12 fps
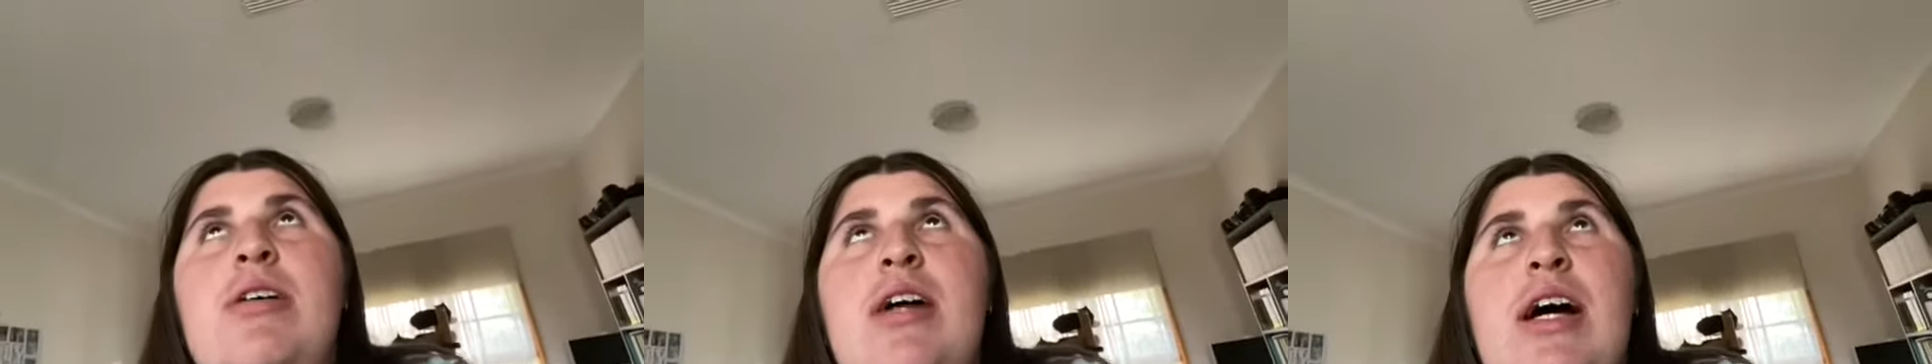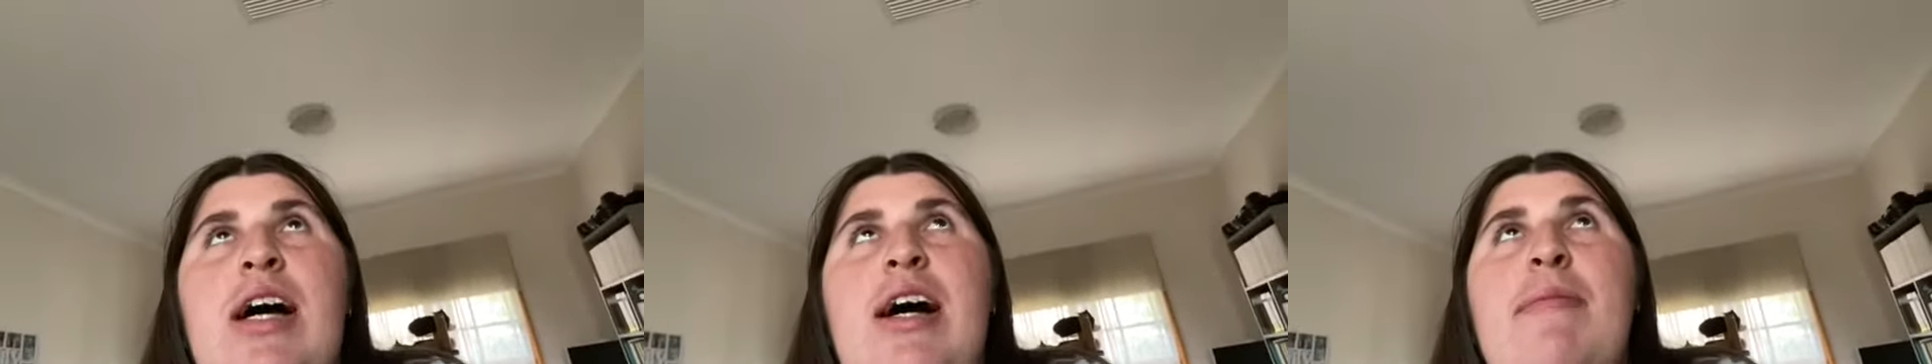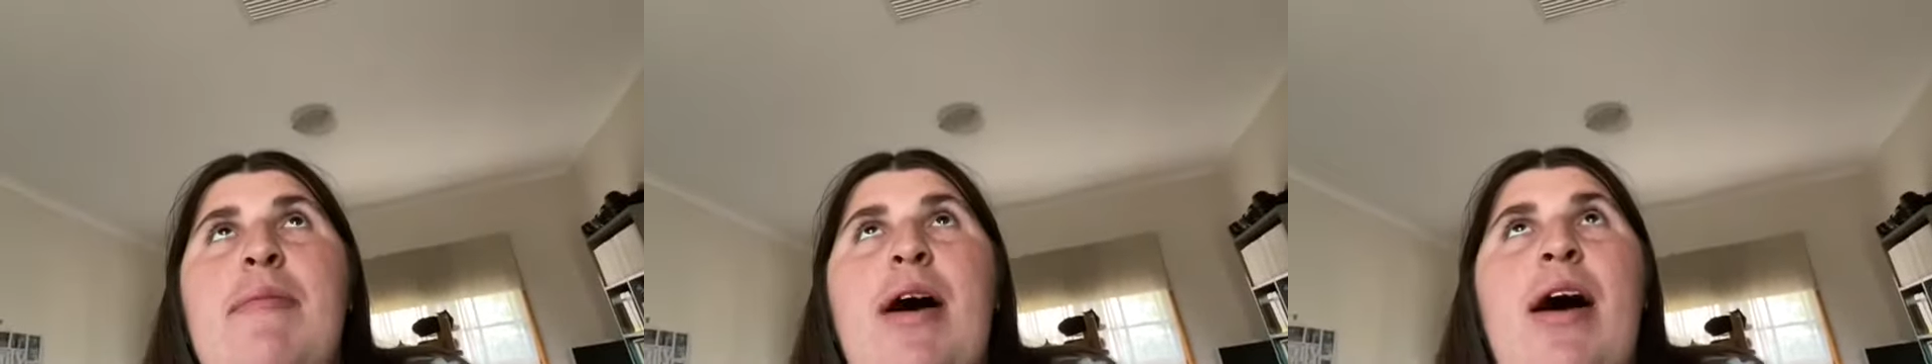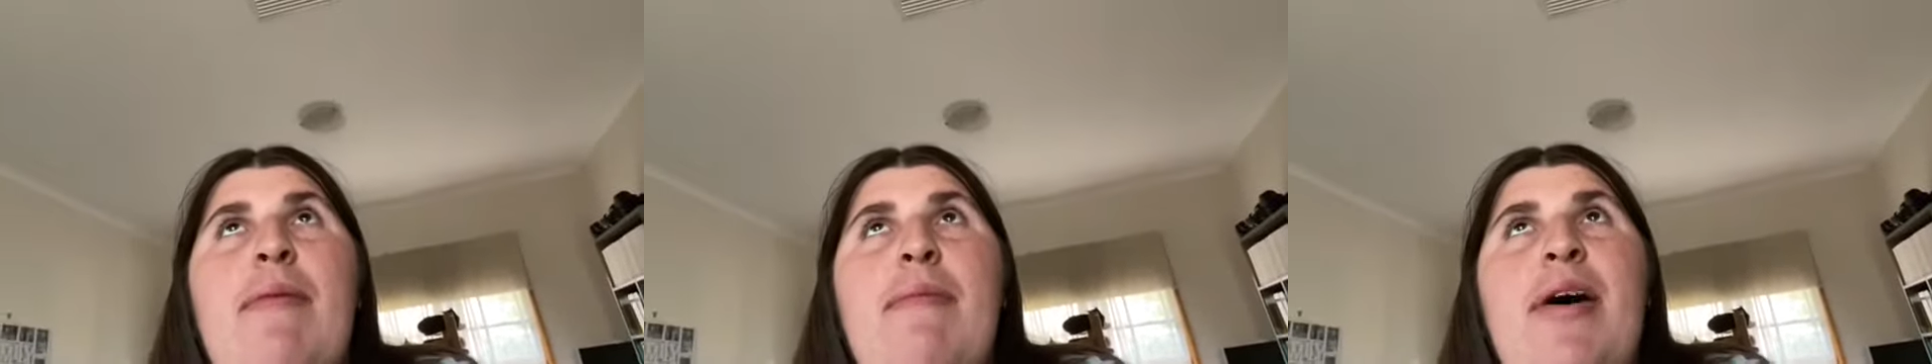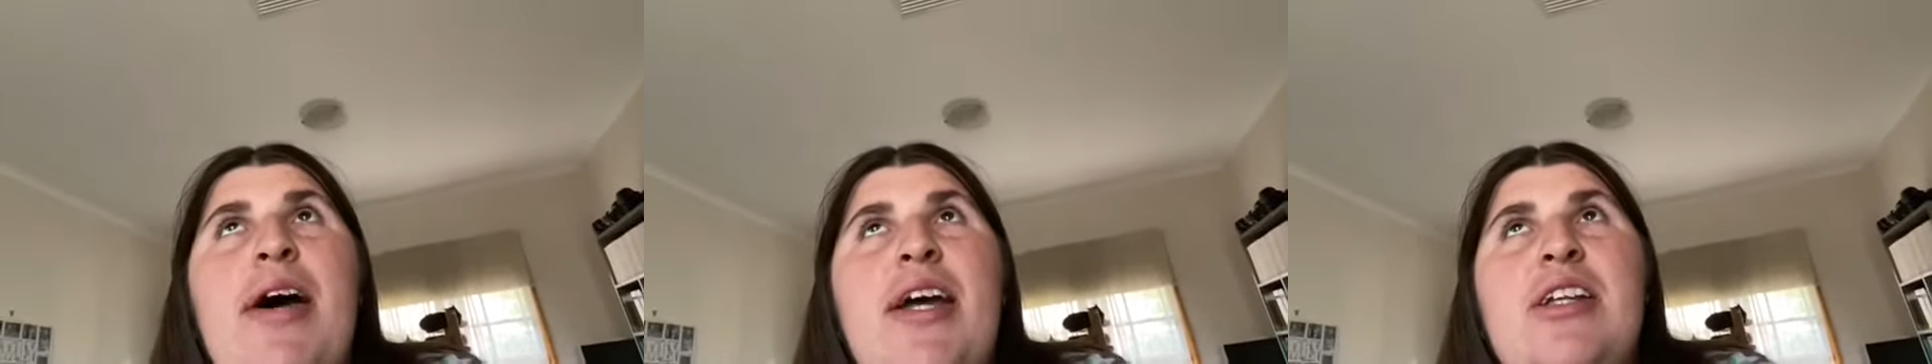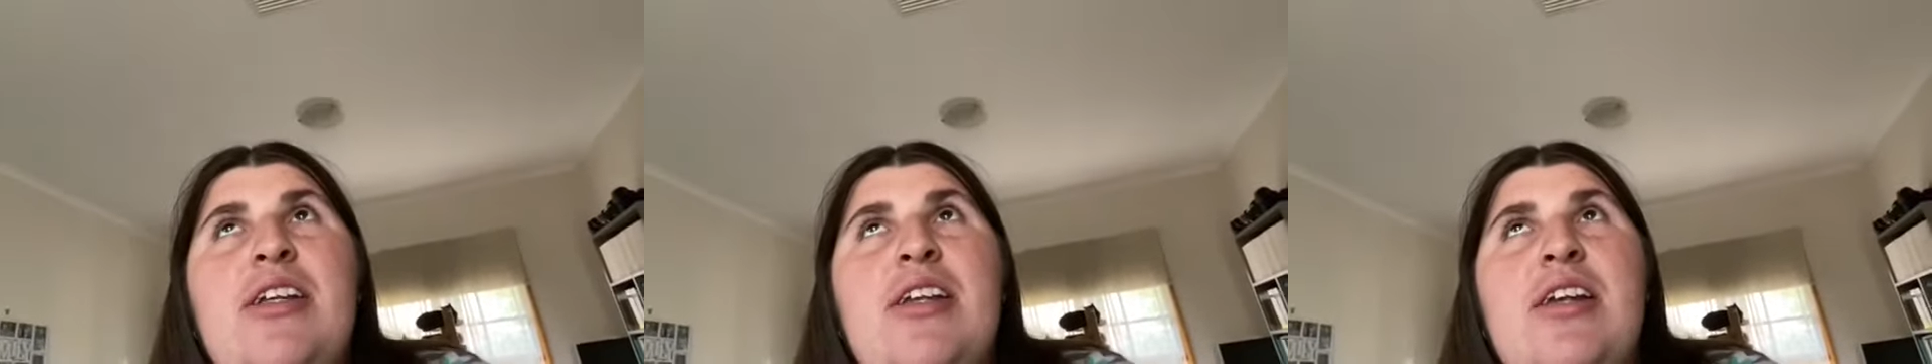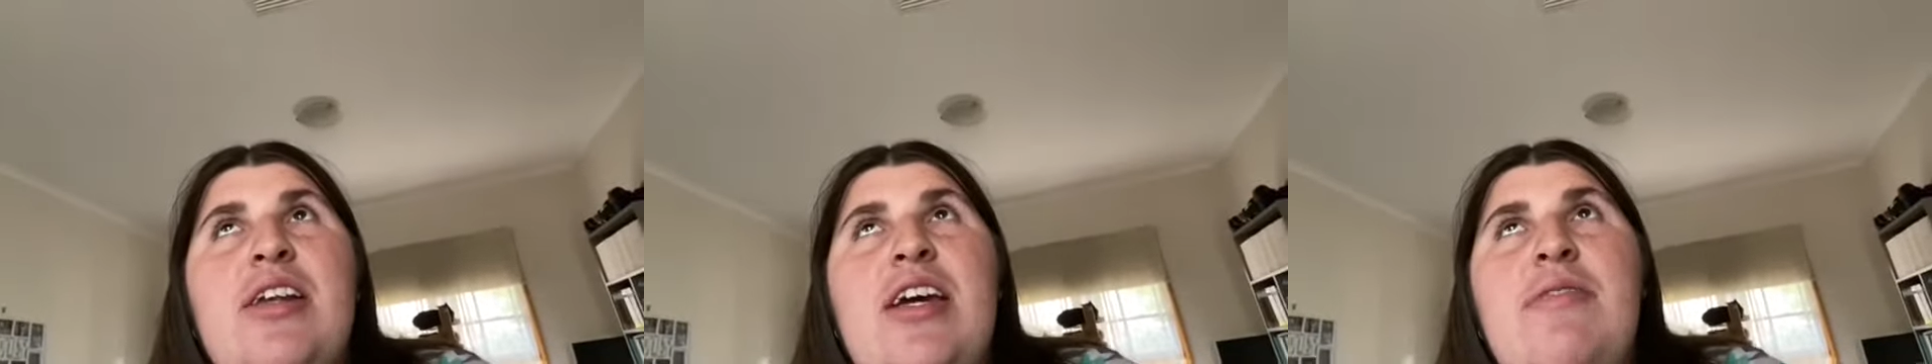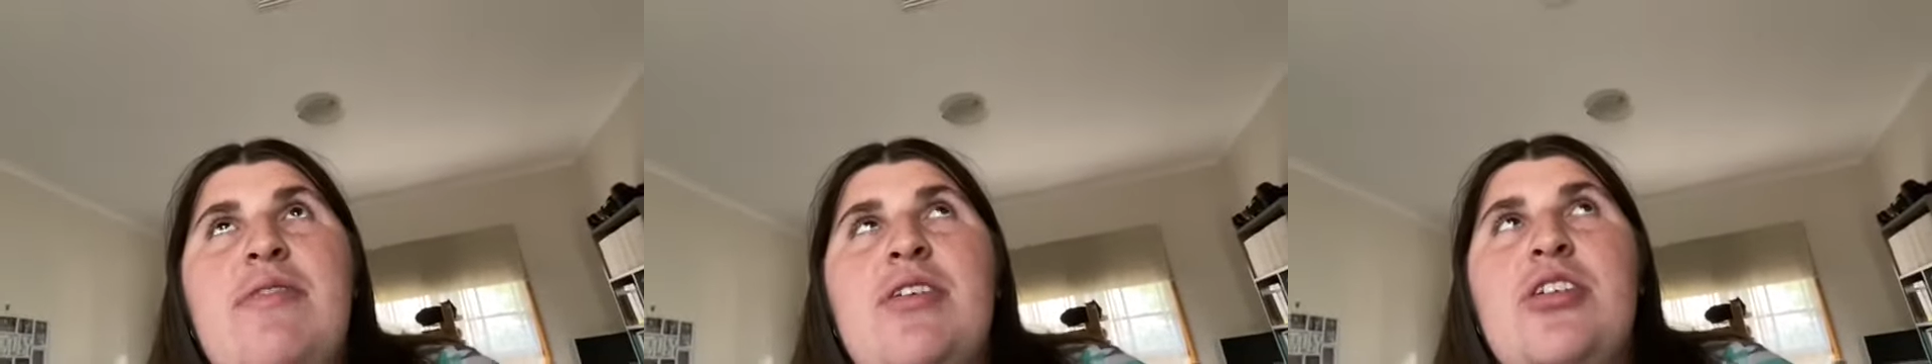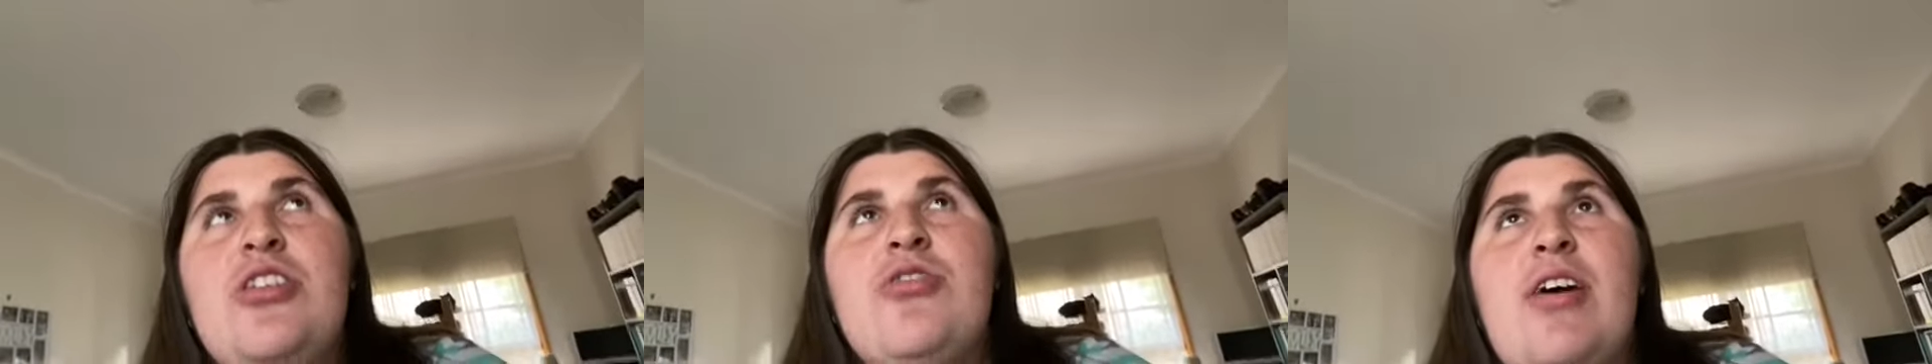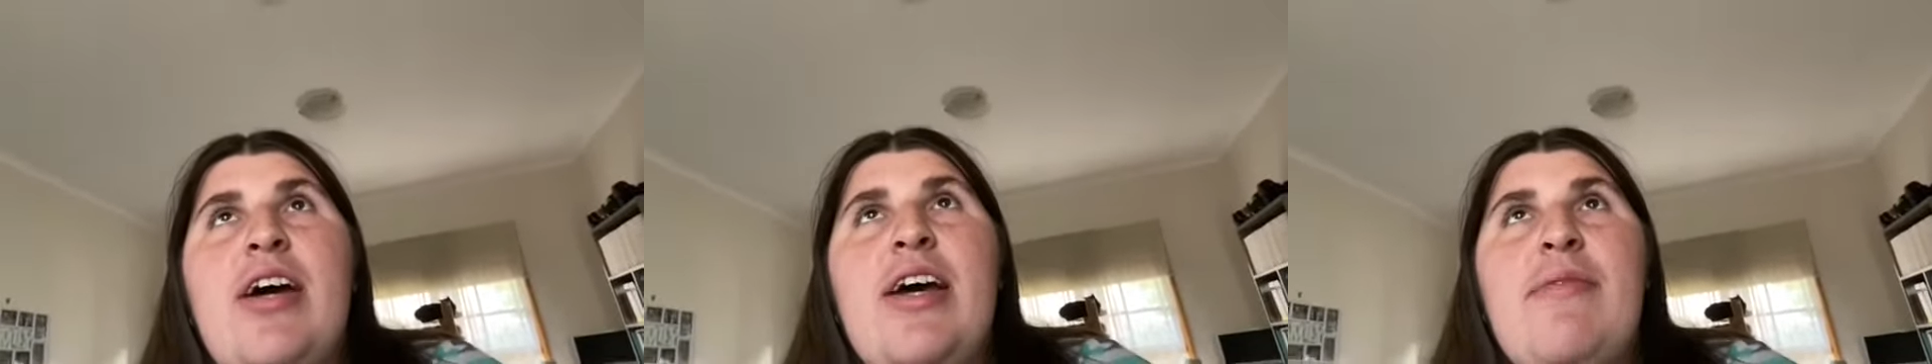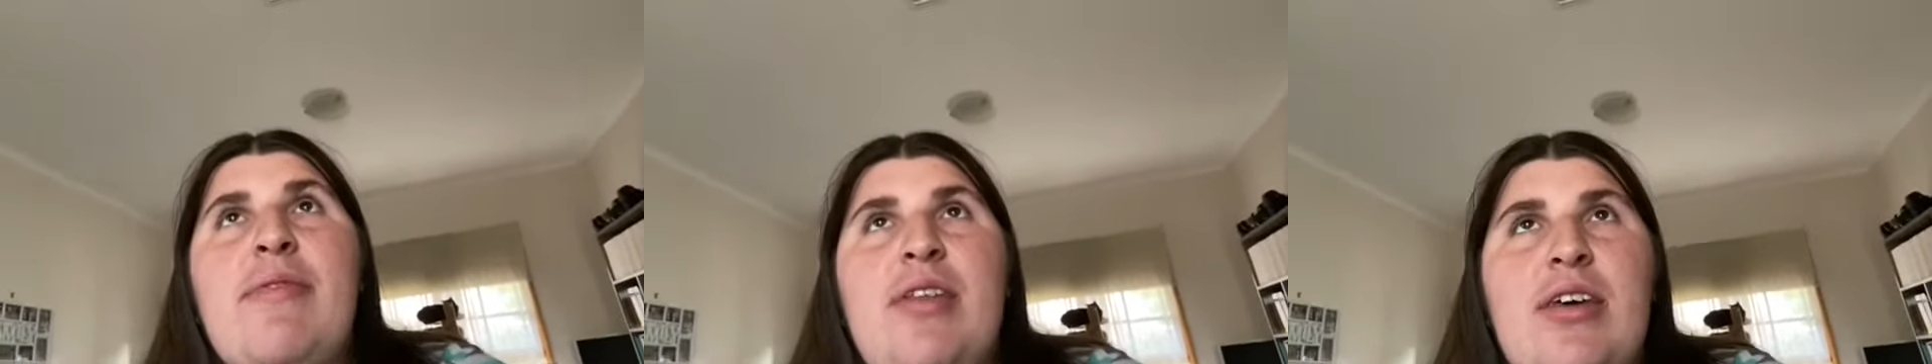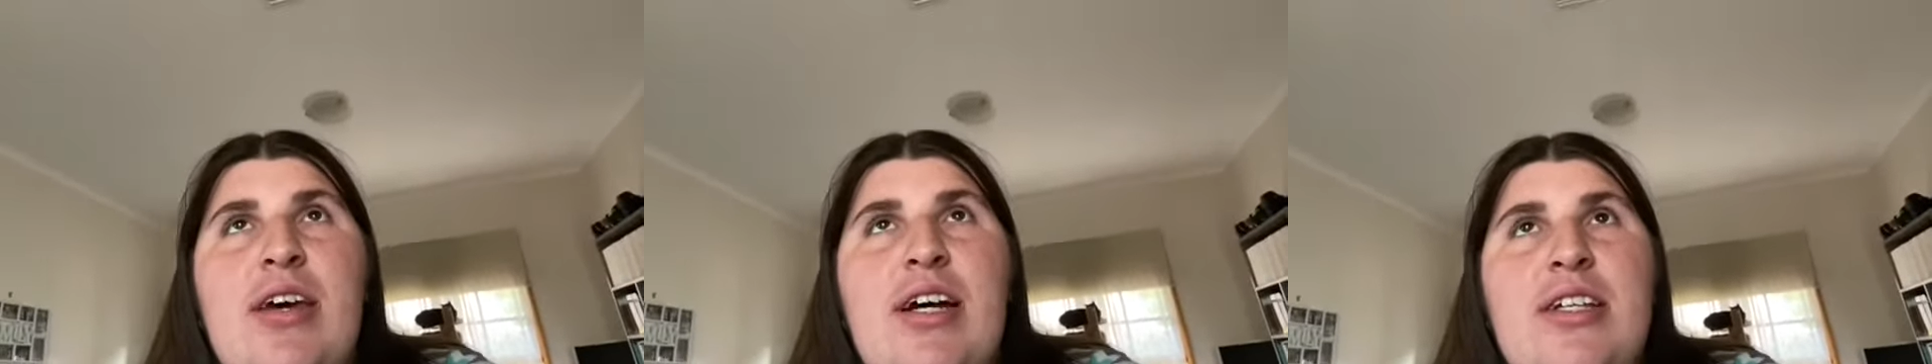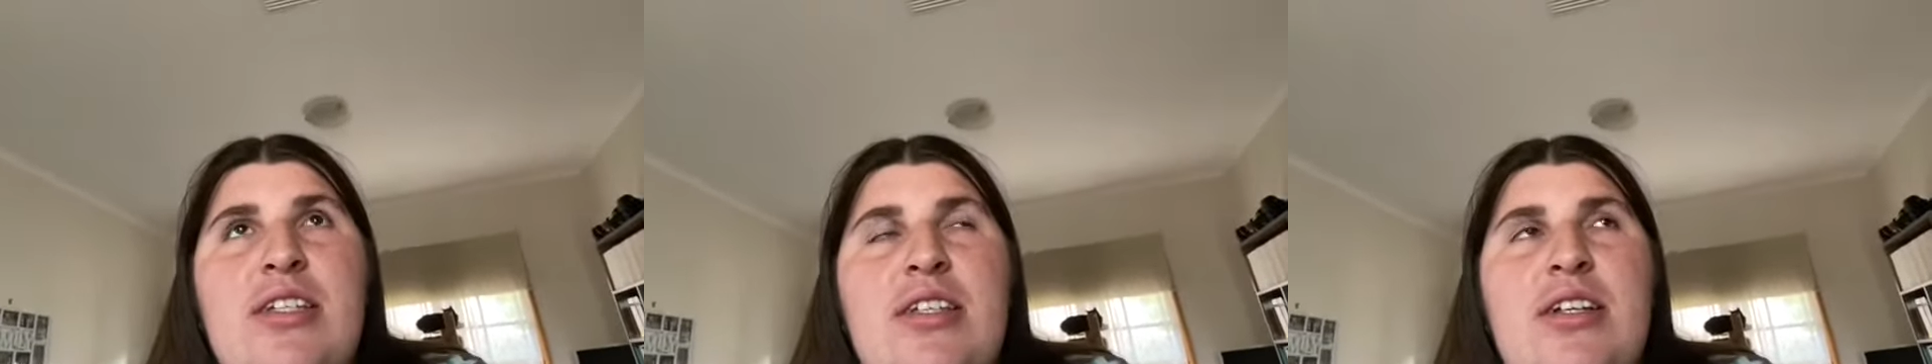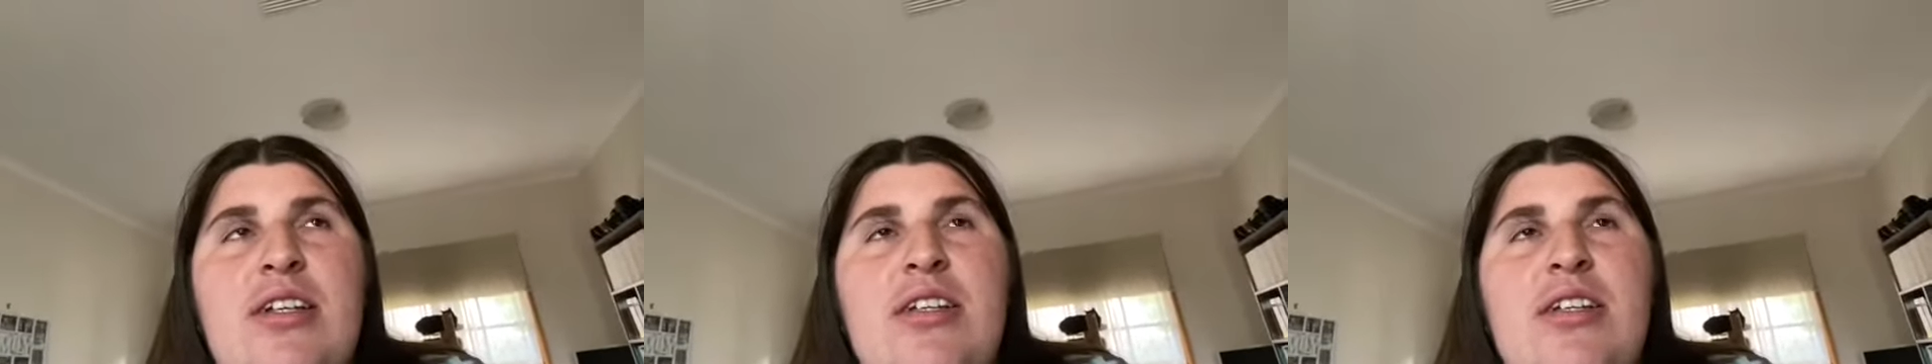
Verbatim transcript: Um, I might even try it with custard.